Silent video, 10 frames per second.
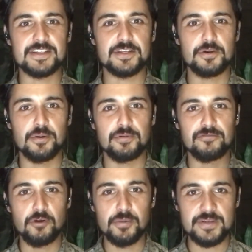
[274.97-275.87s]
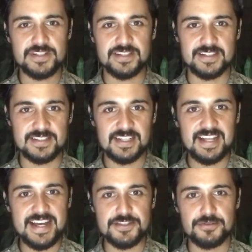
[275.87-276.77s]
your performance in this
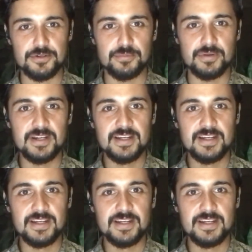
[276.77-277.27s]
classroom,